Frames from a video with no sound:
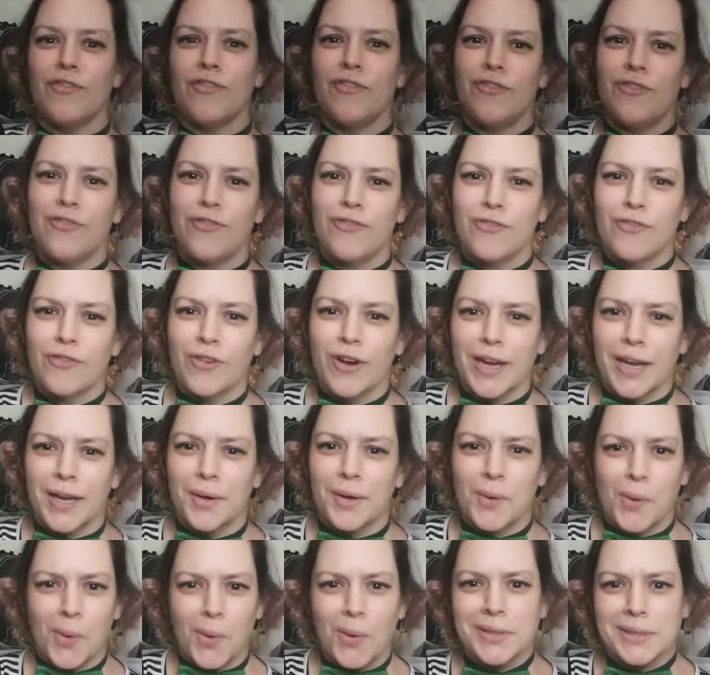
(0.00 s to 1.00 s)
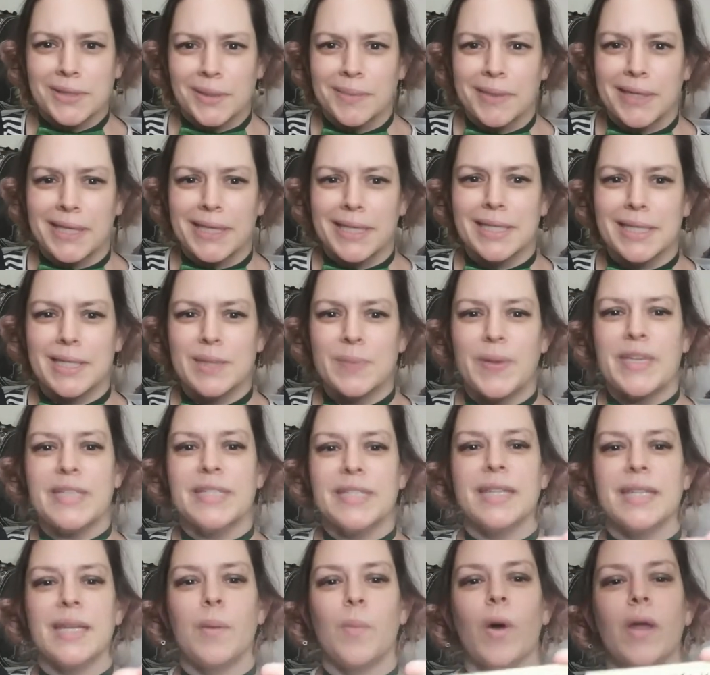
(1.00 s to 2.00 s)
freaking course, I'm going to get a
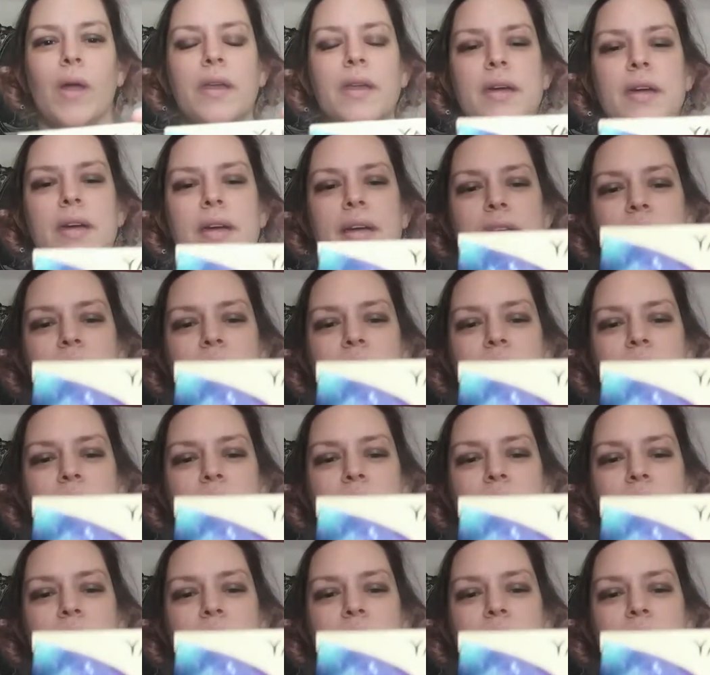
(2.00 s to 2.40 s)
space theme one.